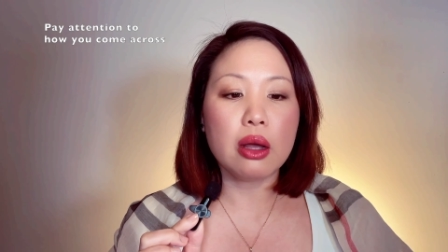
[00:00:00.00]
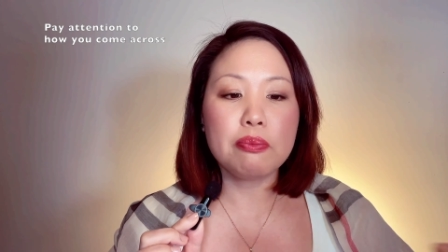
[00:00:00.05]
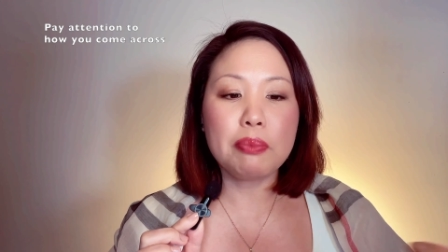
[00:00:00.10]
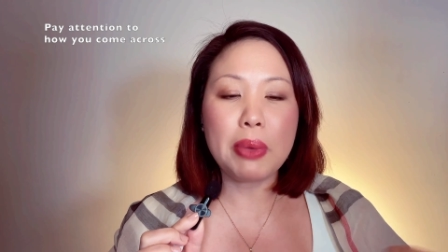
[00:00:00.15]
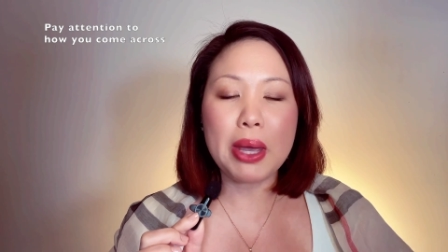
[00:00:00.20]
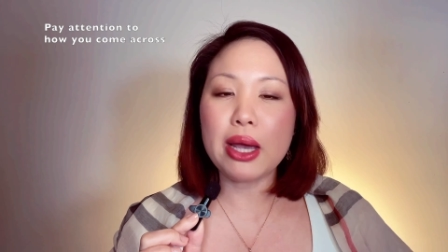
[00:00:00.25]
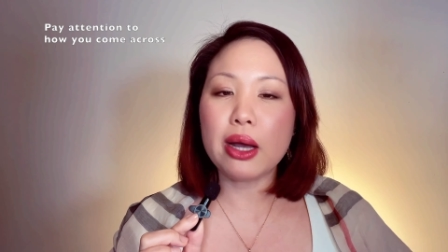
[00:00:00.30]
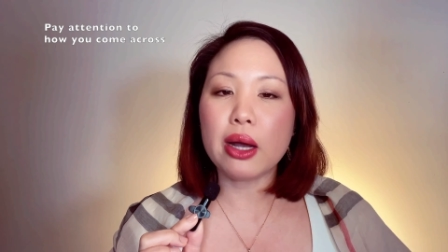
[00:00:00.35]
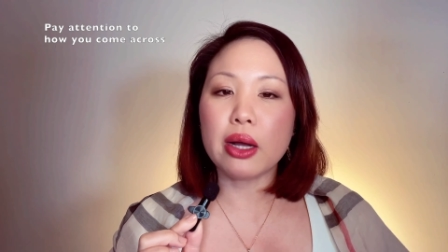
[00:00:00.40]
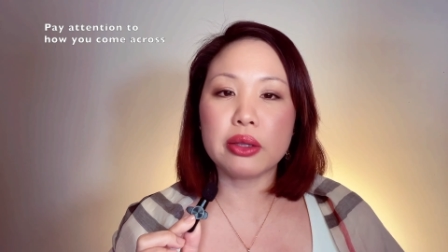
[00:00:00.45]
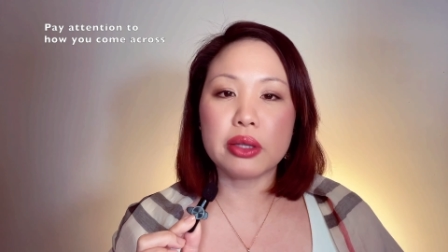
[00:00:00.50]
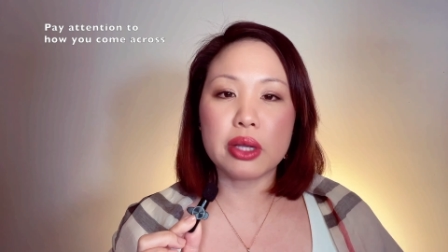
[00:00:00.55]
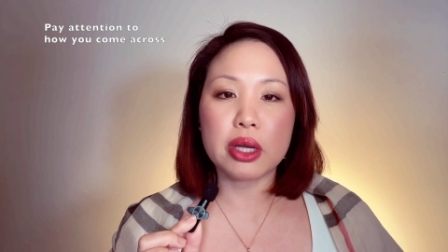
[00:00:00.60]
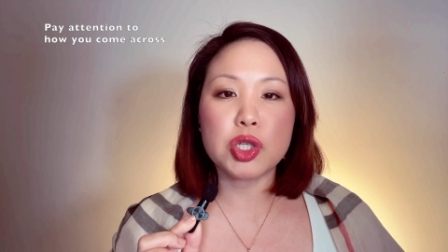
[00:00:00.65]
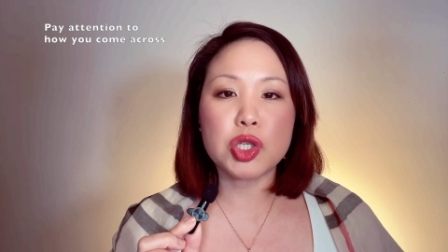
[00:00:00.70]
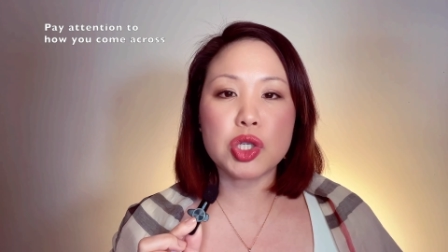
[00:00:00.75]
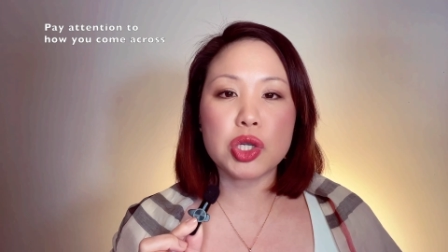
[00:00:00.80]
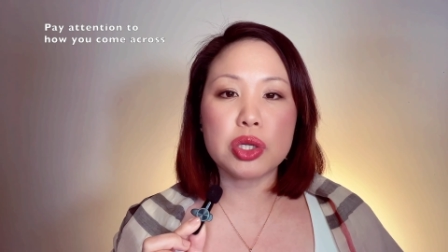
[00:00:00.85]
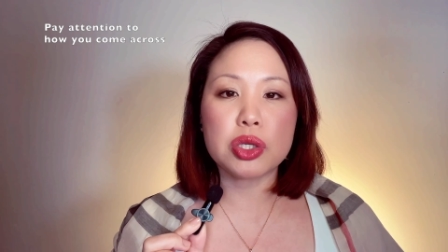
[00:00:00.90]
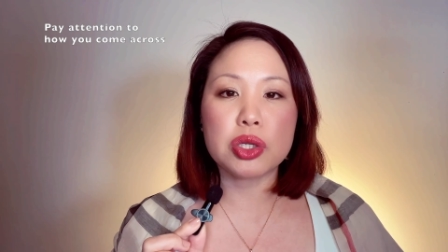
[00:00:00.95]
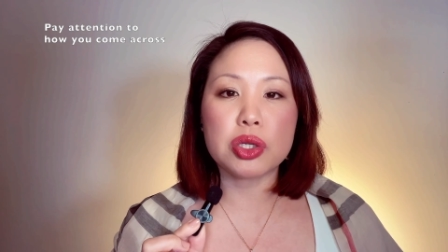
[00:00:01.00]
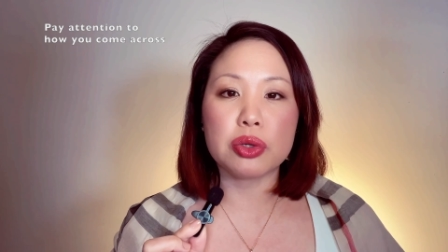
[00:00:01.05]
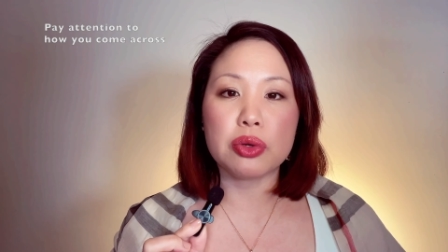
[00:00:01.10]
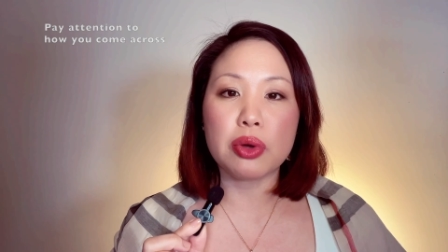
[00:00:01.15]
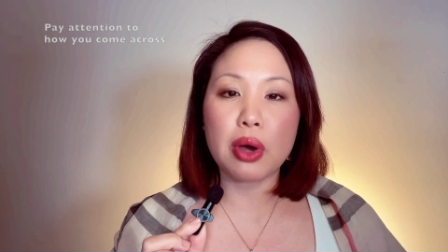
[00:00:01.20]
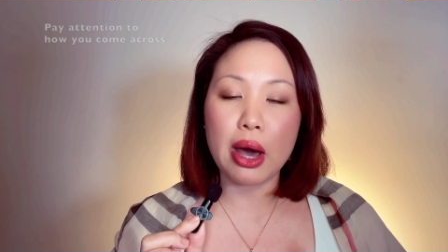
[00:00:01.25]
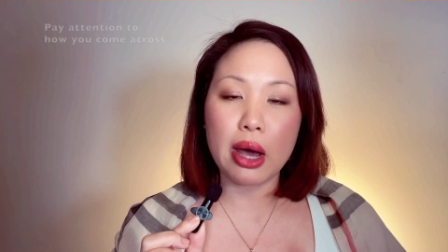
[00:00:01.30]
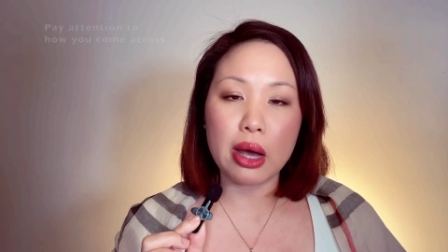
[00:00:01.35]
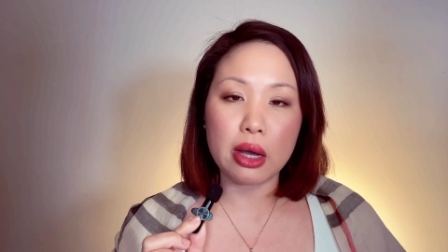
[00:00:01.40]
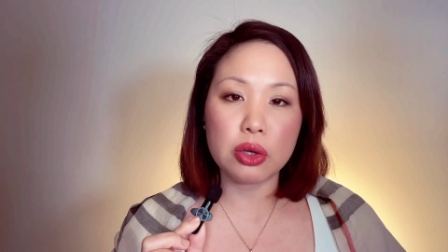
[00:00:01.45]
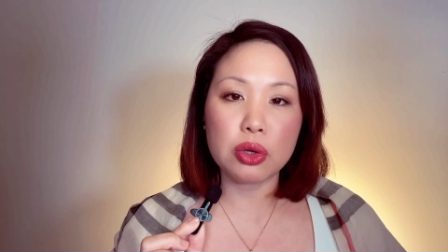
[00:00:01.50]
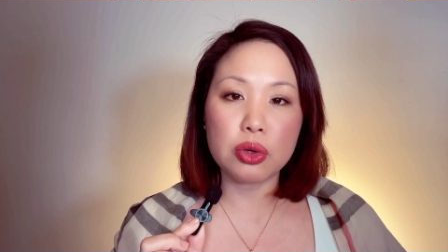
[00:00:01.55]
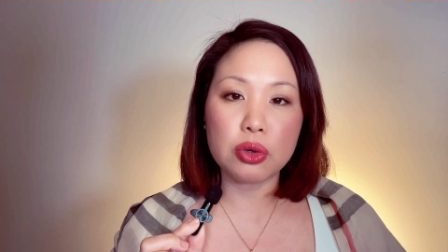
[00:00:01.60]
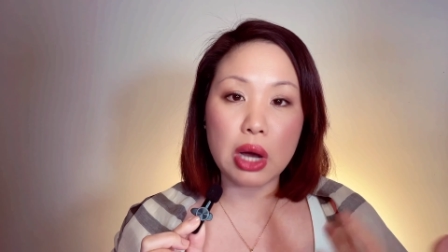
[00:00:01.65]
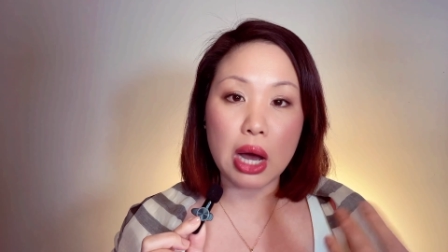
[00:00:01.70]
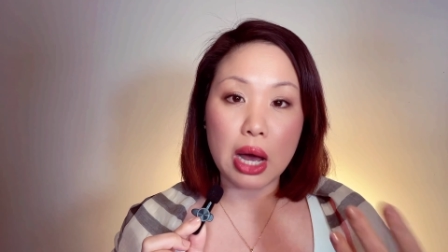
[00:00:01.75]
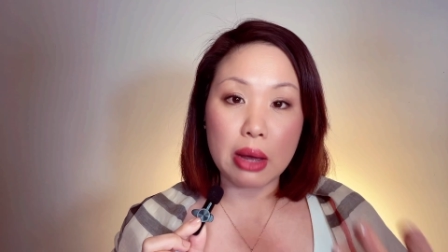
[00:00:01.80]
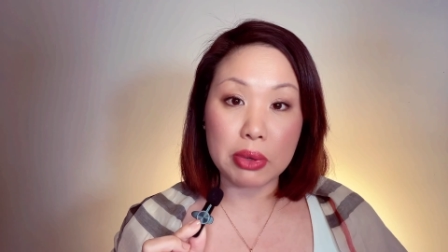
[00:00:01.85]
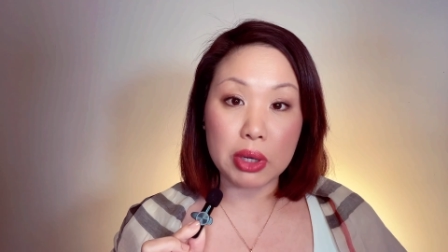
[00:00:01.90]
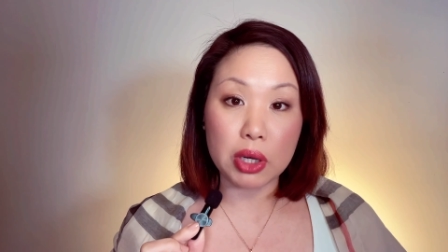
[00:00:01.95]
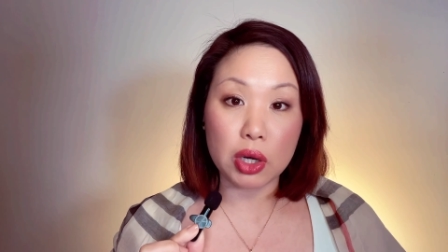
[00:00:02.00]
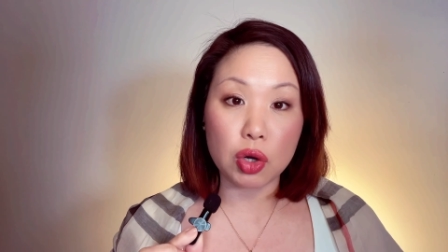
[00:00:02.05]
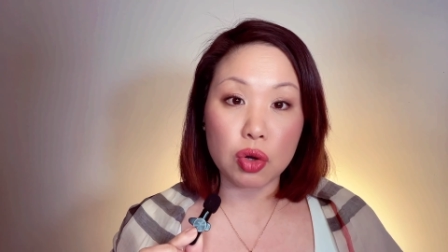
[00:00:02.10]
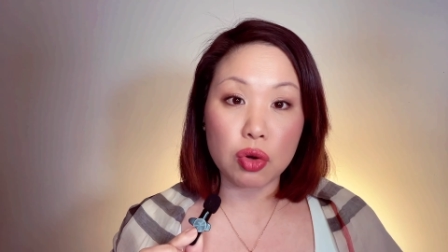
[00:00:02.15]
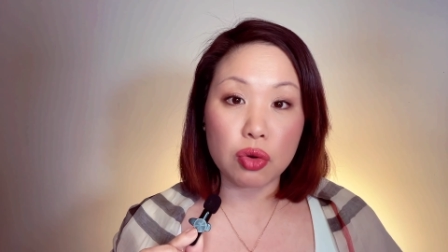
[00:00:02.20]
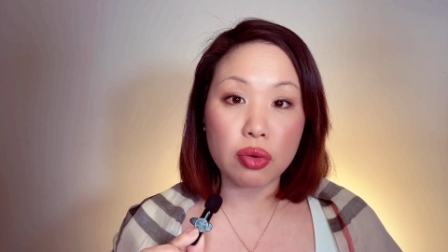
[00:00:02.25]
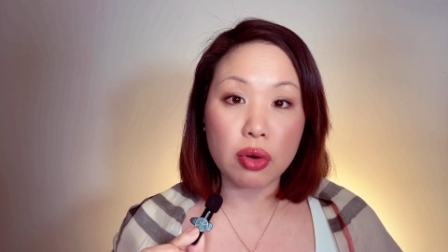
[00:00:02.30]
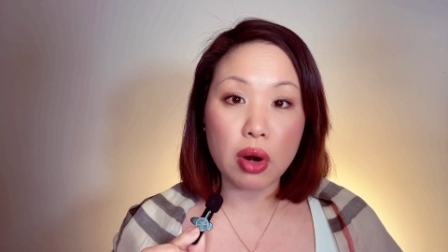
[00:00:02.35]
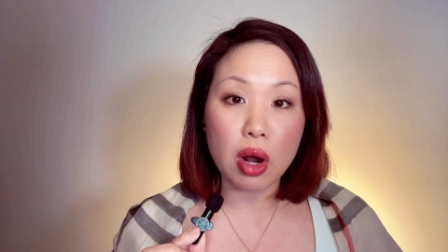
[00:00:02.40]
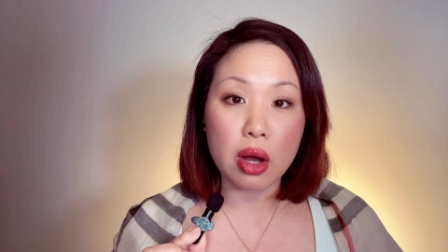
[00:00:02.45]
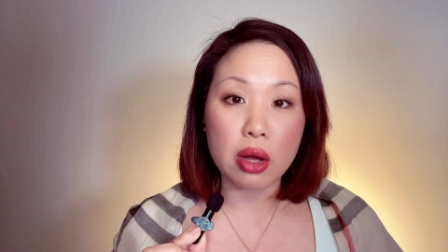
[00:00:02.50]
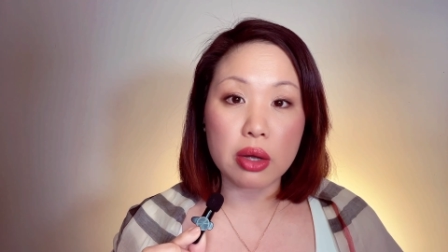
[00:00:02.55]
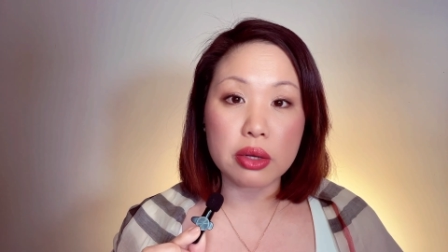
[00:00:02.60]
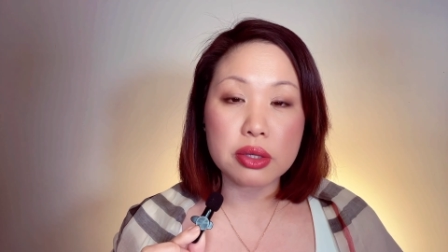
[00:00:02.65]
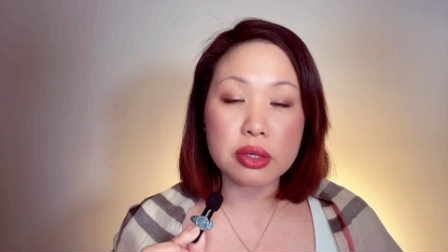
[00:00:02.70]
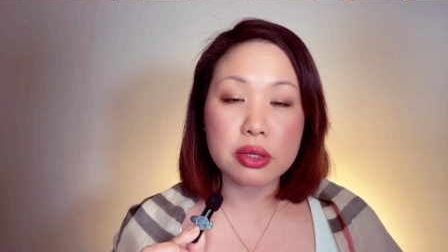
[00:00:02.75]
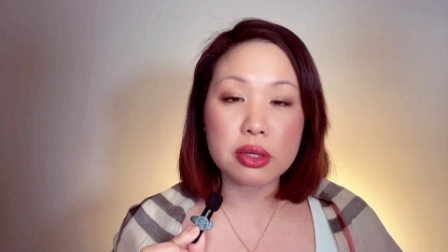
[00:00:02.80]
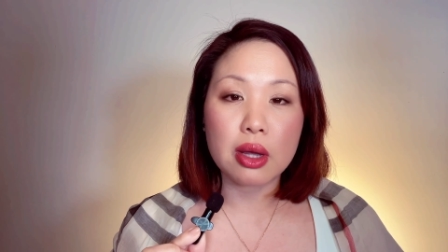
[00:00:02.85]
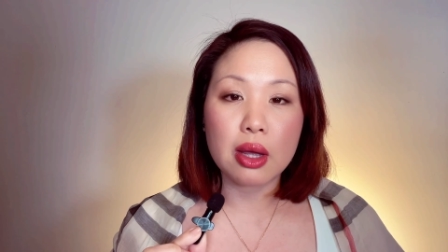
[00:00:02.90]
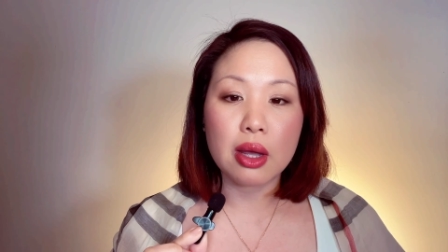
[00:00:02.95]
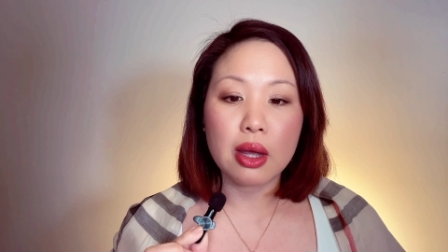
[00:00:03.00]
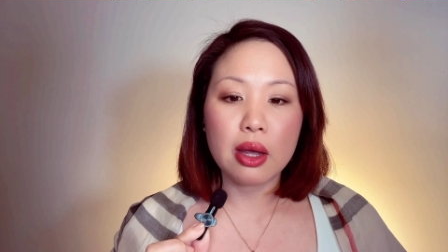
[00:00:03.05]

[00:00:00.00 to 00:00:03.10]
paying attention to how you're coming across